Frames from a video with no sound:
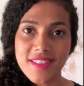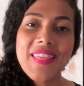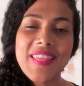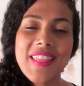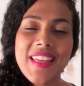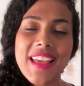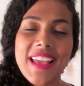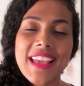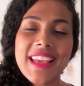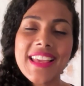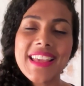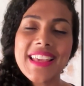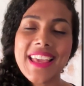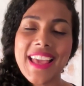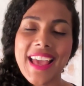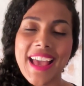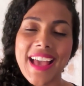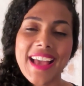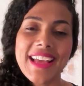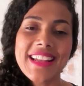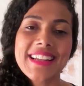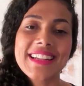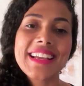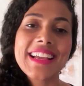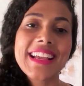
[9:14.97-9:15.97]
They
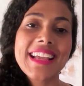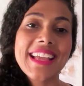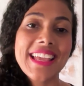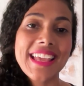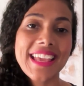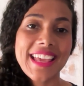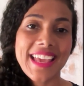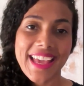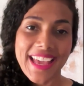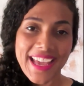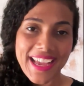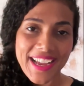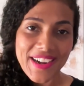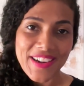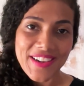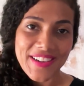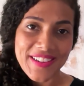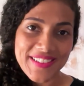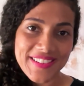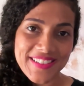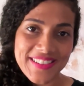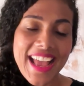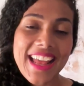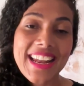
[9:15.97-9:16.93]
can care.